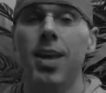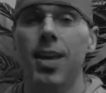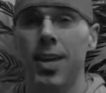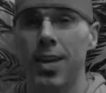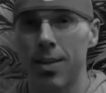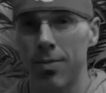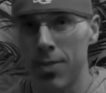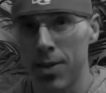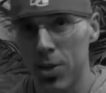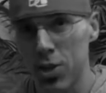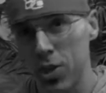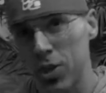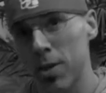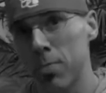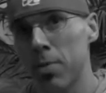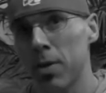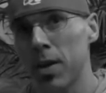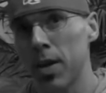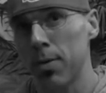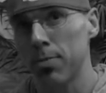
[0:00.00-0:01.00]
it
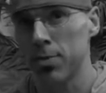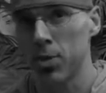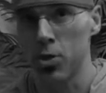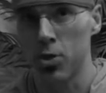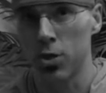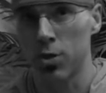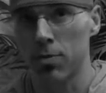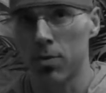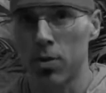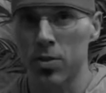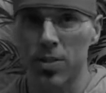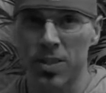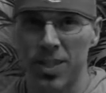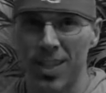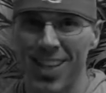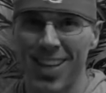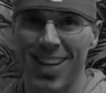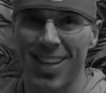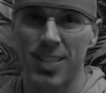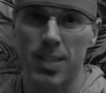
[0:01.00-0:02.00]
eventually becomes a
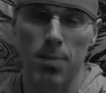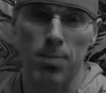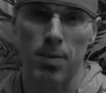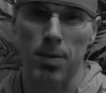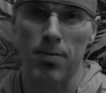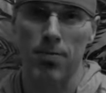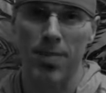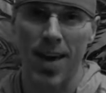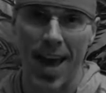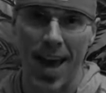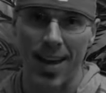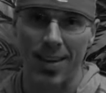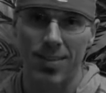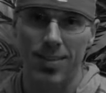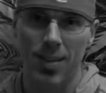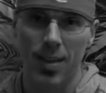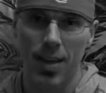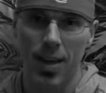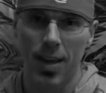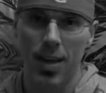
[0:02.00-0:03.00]
universally accepted
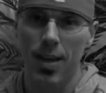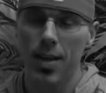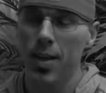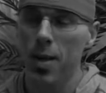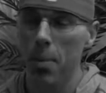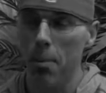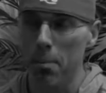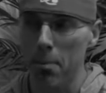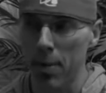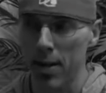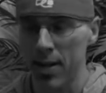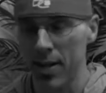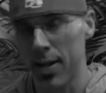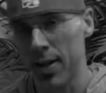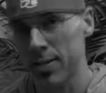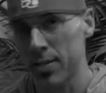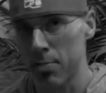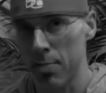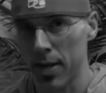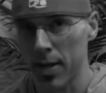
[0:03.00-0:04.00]
fact. But it
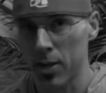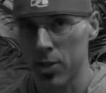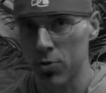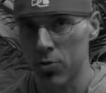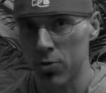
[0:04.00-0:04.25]
doesn't make it